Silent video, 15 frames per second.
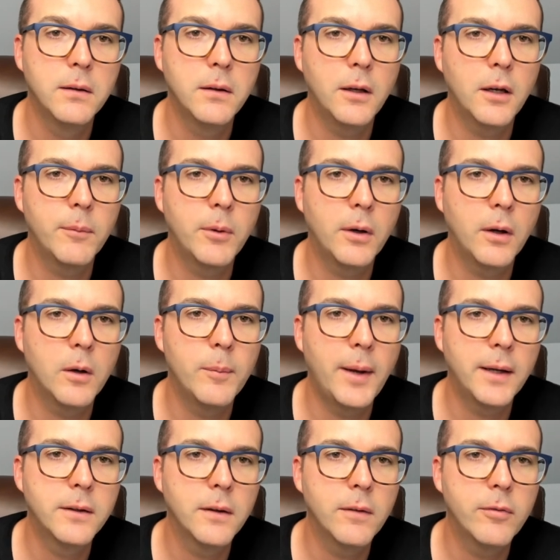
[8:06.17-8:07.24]
and I'm going to go
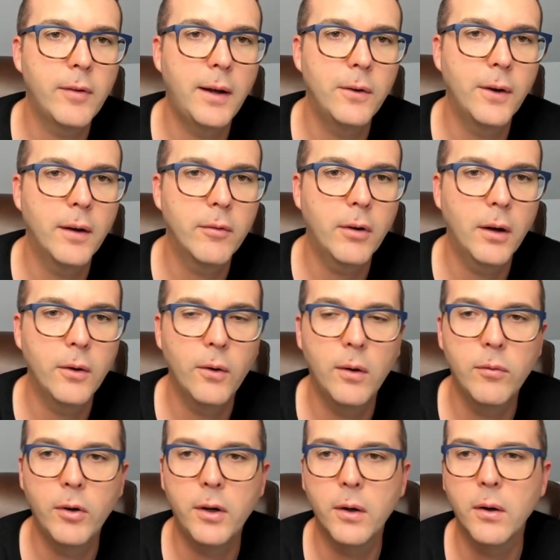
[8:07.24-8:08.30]
back to the file navigator
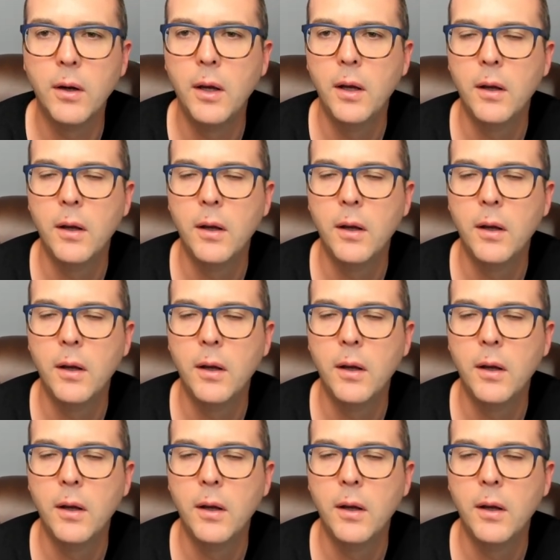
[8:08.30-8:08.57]
over here,